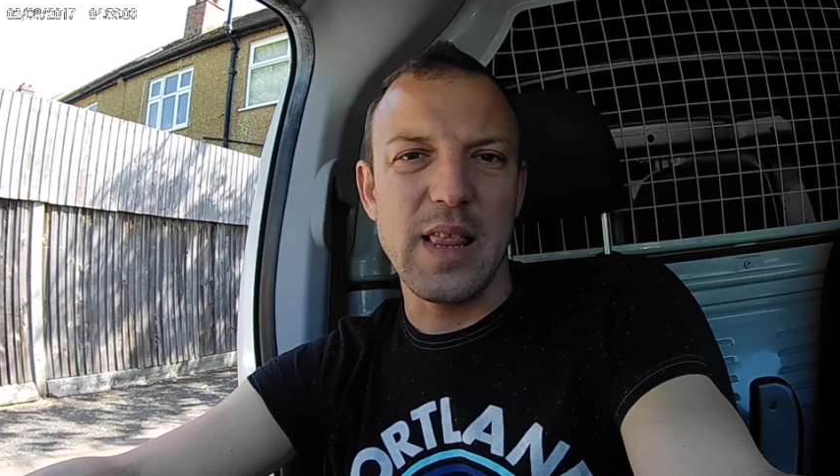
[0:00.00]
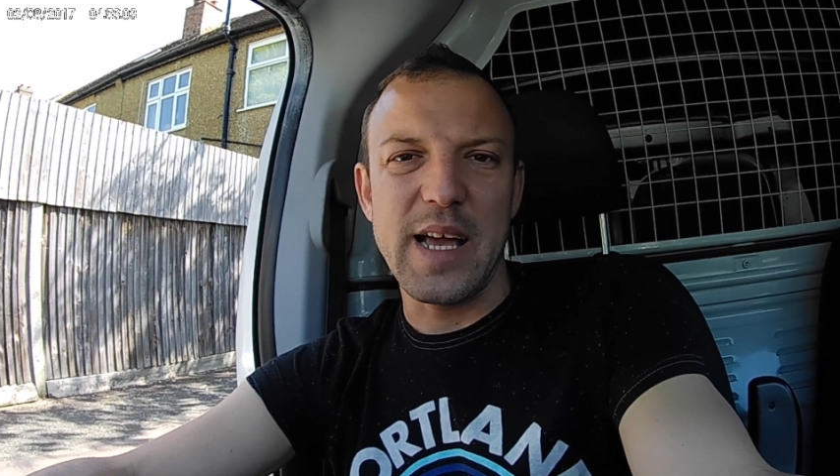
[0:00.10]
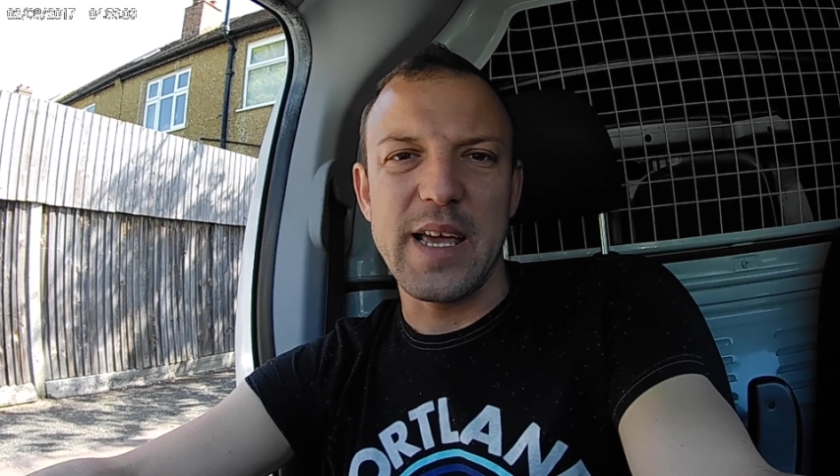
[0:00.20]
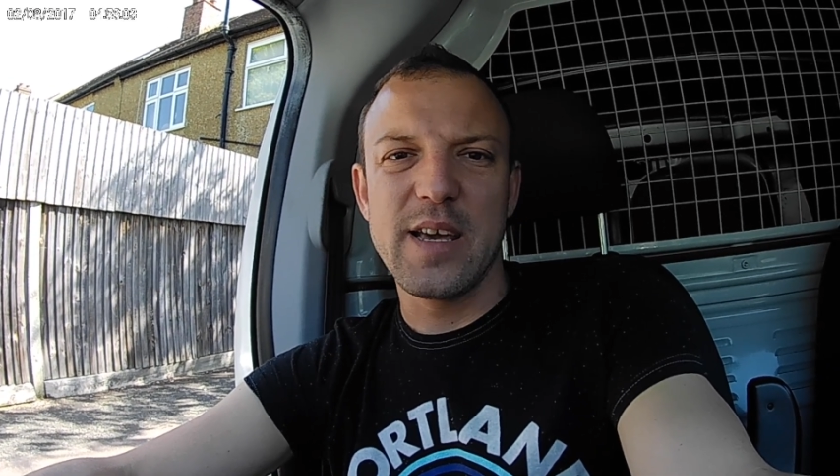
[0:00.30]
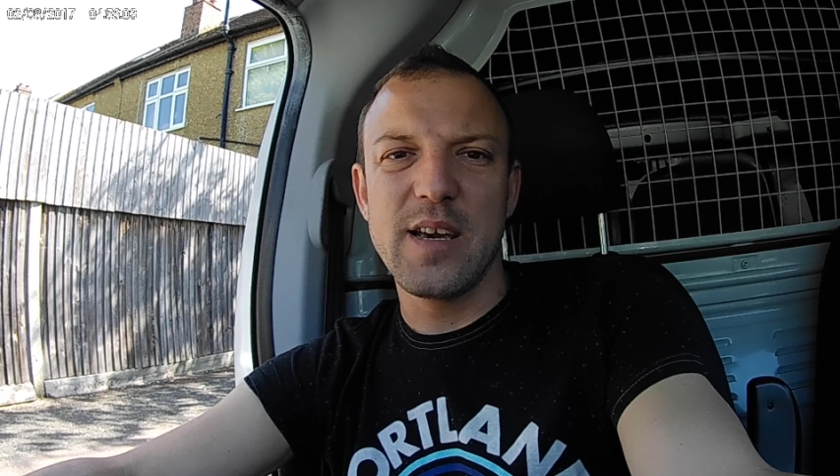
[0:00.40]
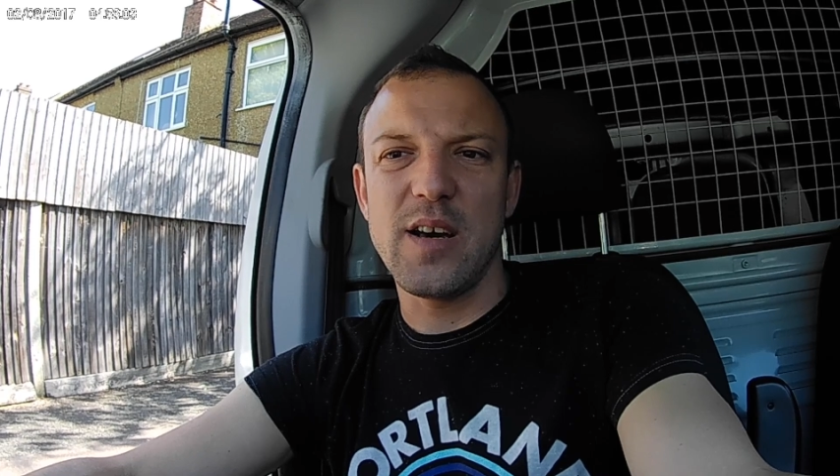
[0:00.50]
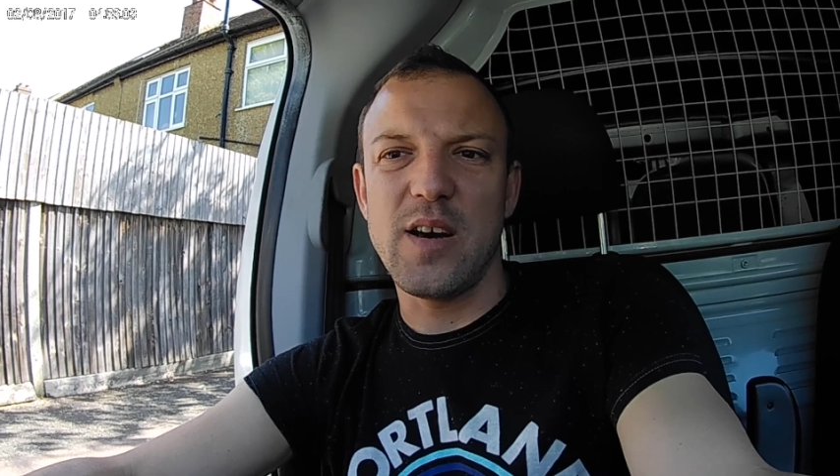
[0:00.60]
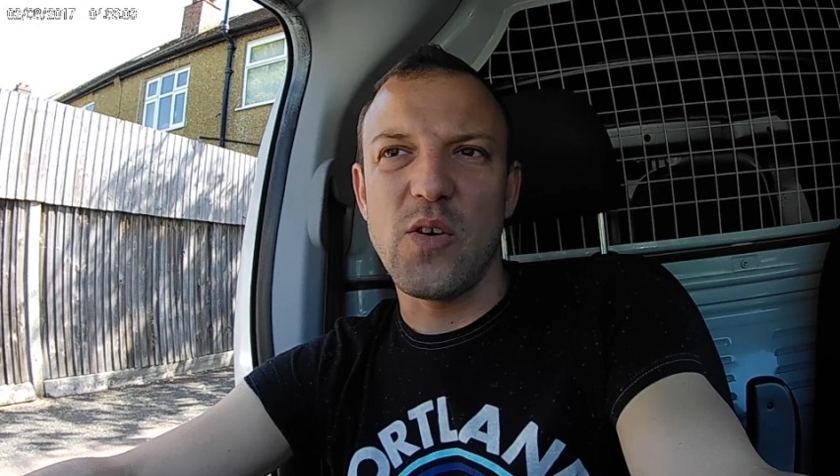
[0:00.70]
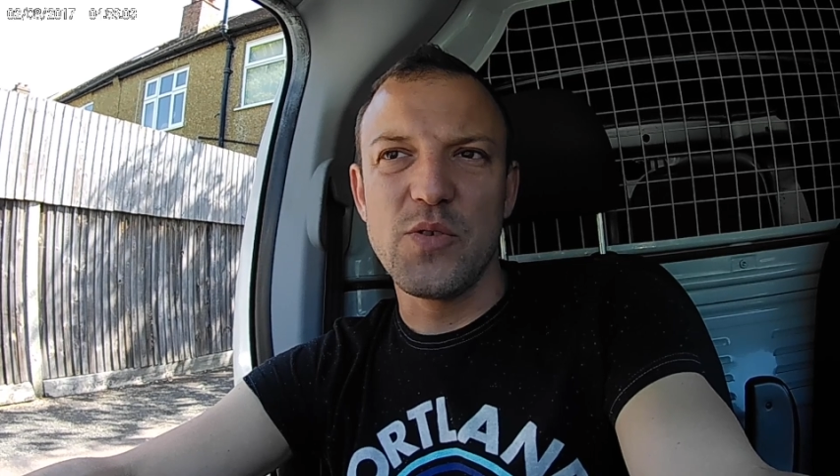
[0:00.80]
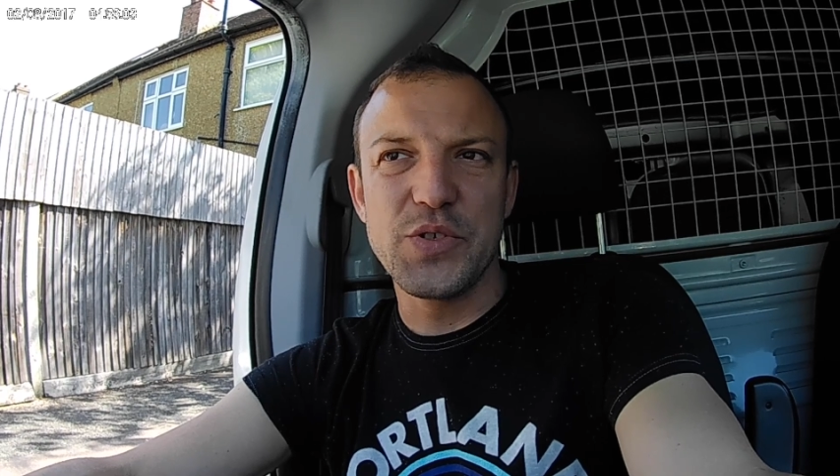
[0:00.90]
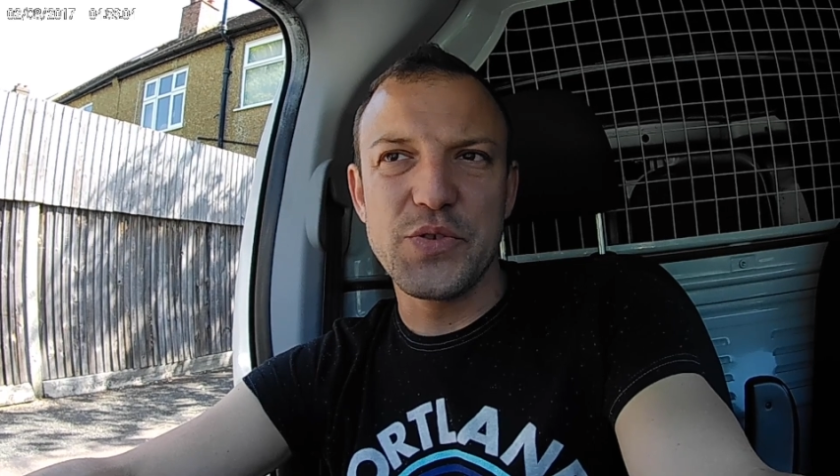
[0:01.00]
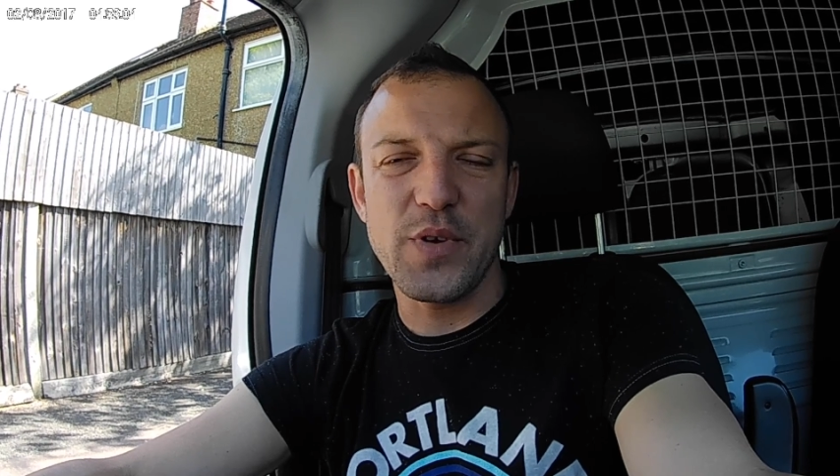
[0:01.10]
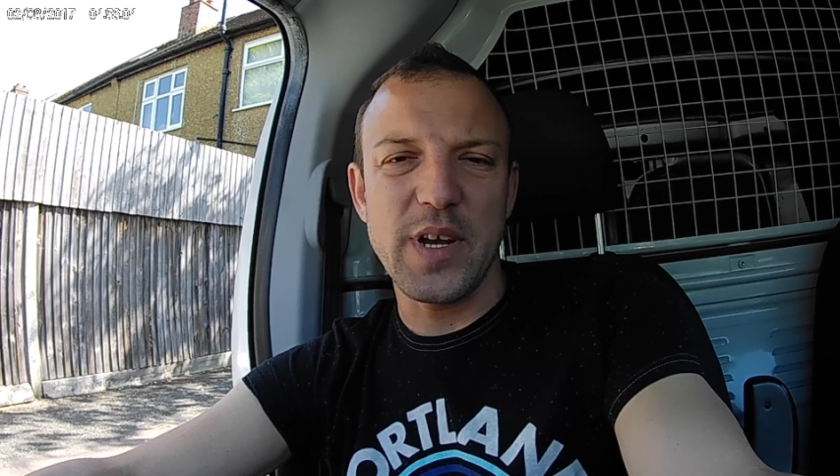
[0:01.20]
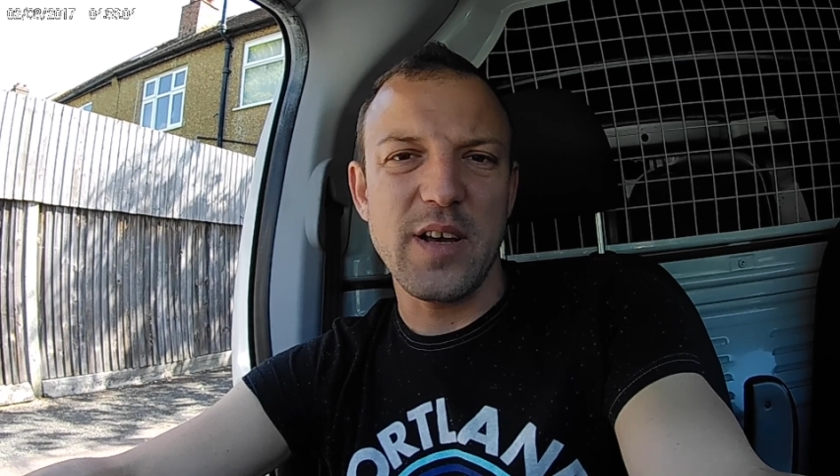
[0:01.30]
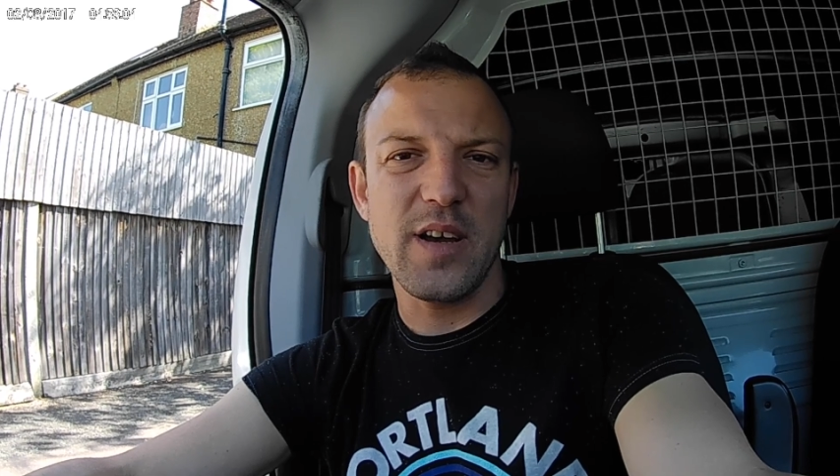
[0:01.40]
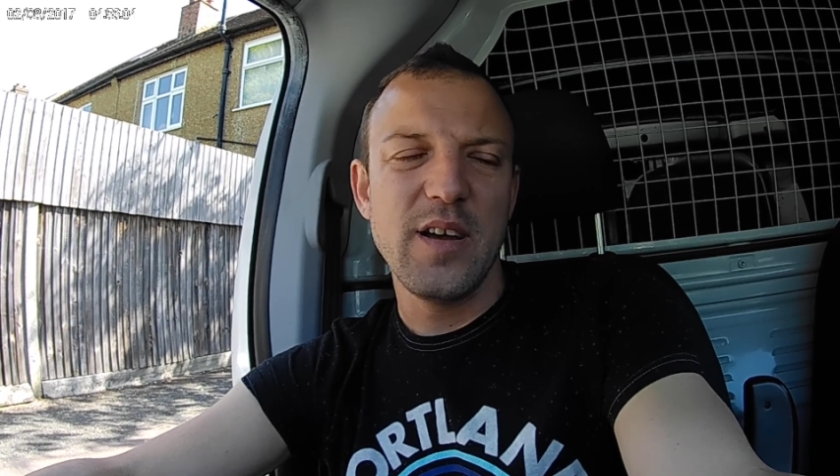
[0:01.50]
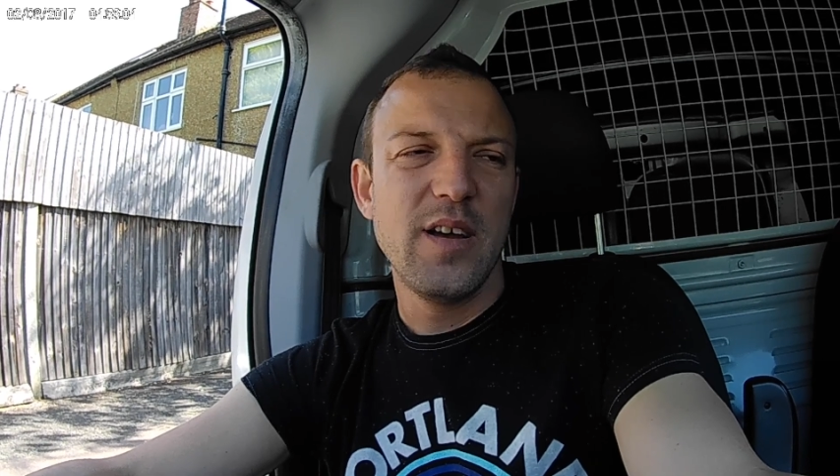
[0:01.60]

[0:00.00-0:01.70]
like Auto Trader.